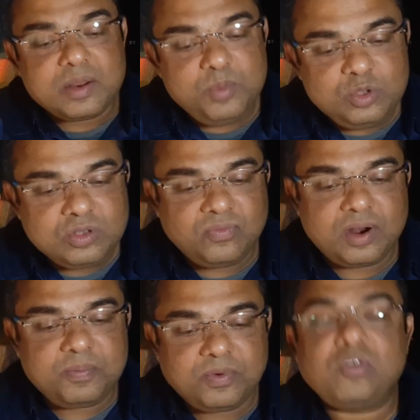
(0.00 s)
a mutual
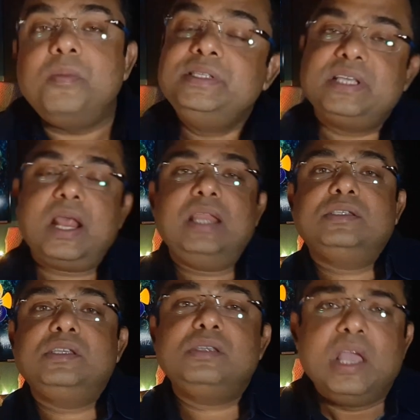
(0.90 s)
fund performance
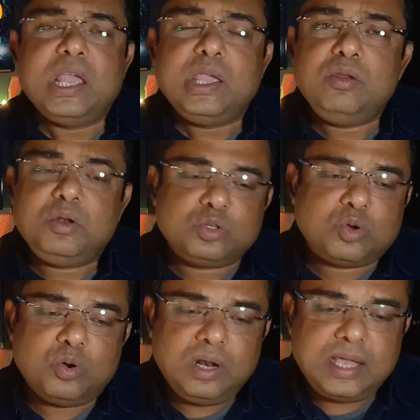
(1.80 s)
analysis, you need to
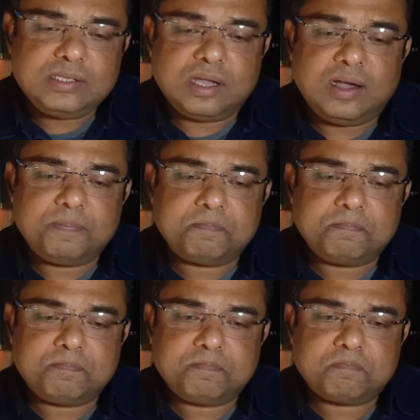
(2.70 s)
scrutinize a
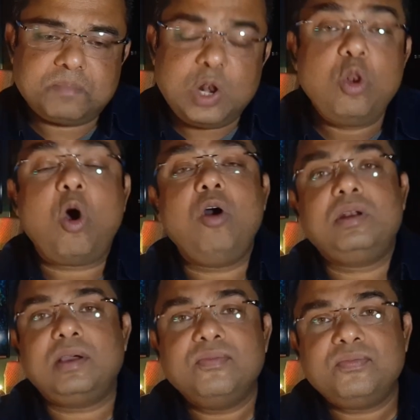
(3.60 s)

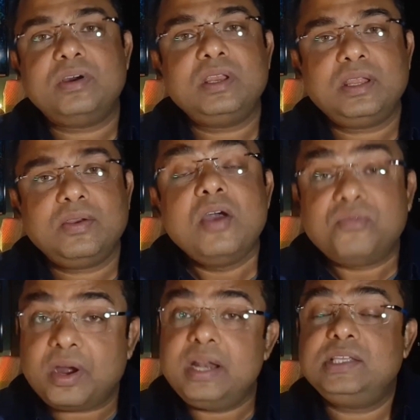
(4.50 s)
long-term
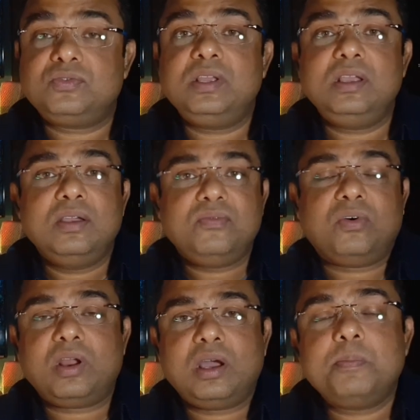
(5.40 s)
fund history
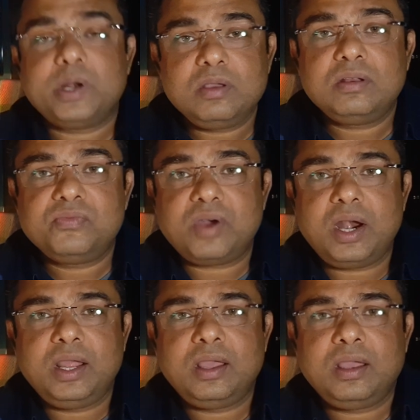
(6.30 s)
for a particular fund.
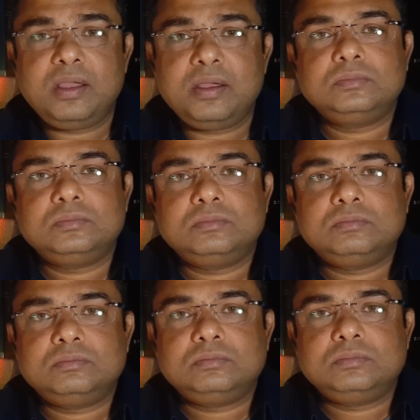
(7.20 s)

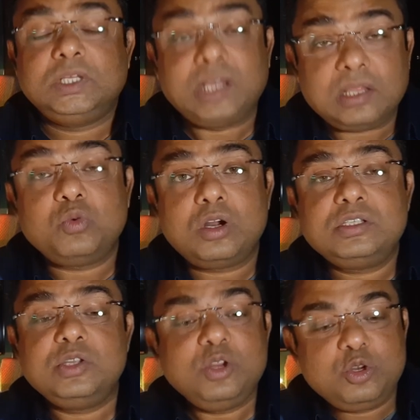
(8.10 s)
In other words,
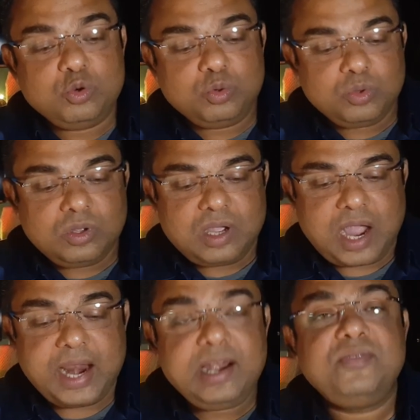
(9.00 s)
you need to
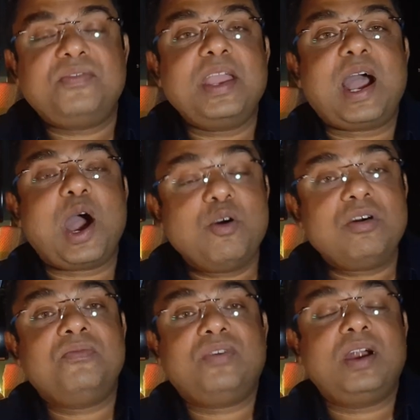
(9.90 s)
identify how a
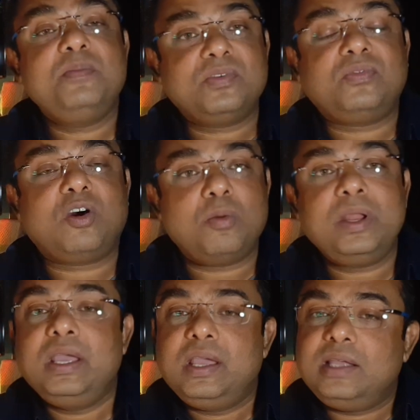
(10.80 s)
fund performed
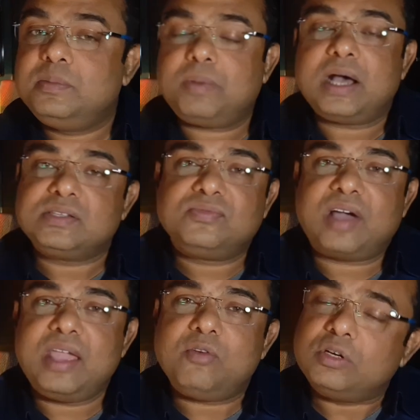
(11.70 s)
in the past
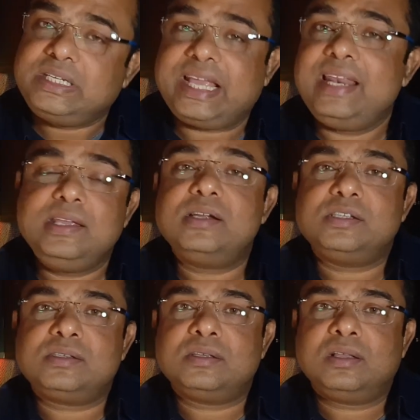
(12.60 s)
5 or 10 years.